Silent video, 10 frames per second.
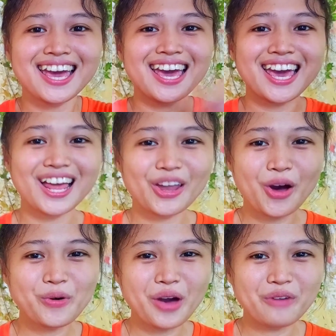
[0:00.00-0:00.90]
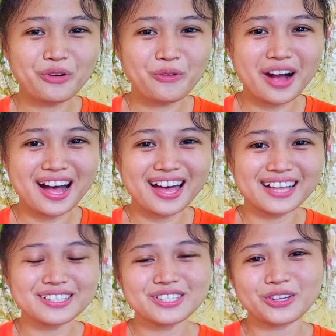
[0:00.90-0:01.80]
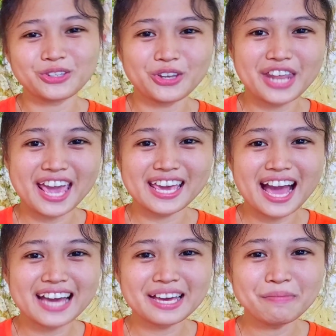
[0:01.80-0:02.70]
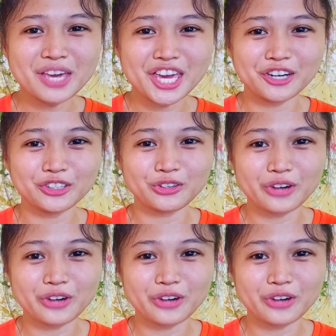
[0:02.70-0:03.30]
Hello everyone! So today I am here